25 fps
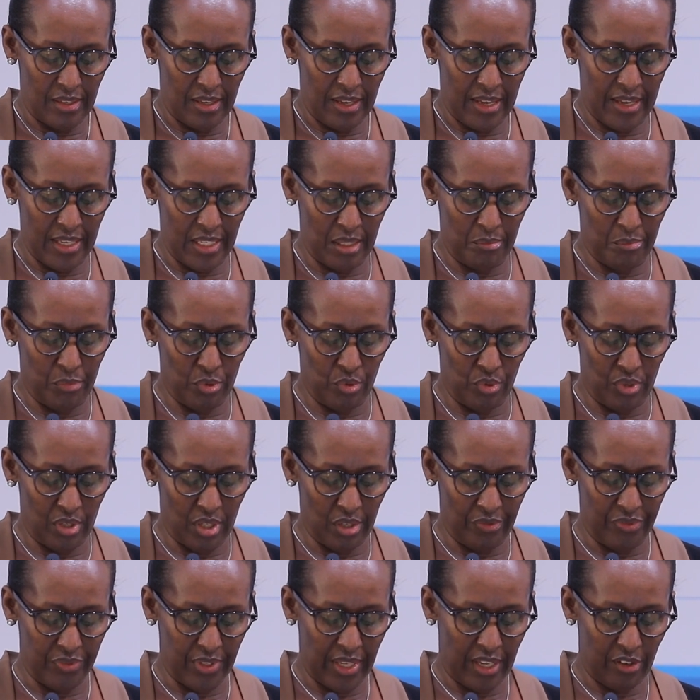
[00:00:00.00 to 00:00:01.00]
and Board
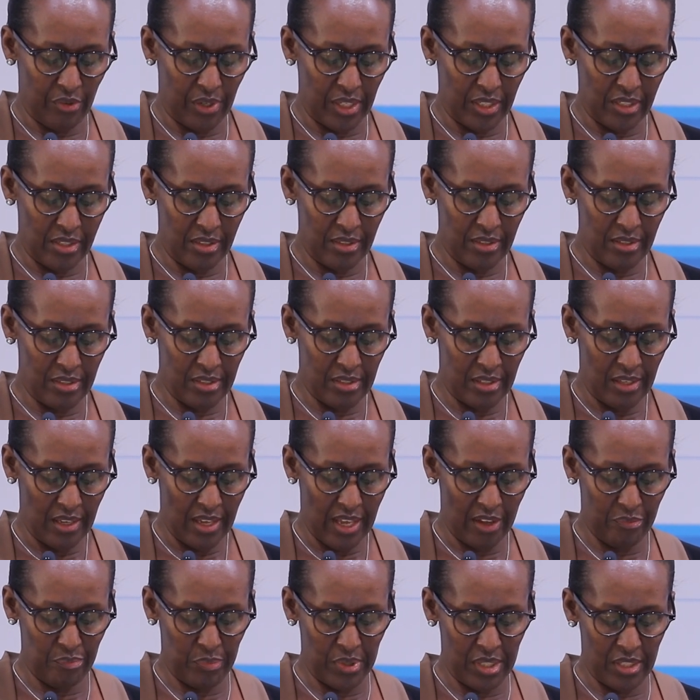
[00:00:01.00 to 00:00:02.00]
of Directors have